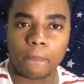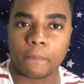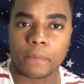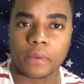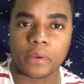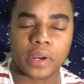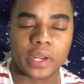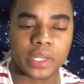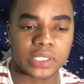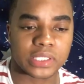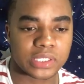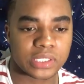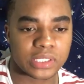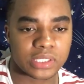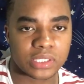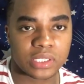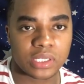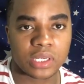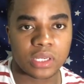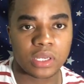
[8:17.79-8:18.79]
Alright,
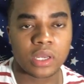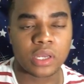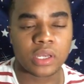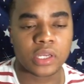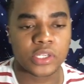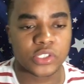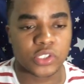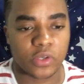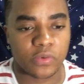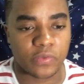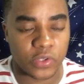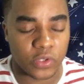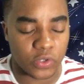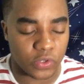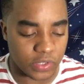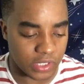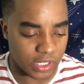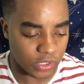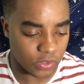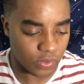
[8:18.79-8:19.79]
so if we
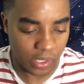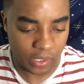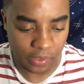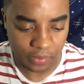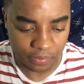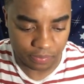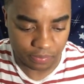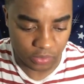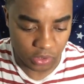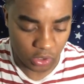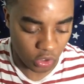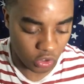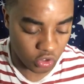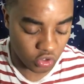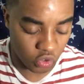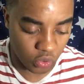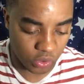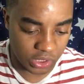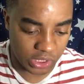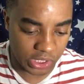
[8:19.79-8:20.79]
use this one,
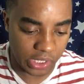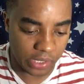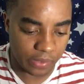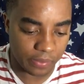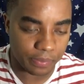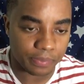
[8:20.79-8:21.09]
Control T,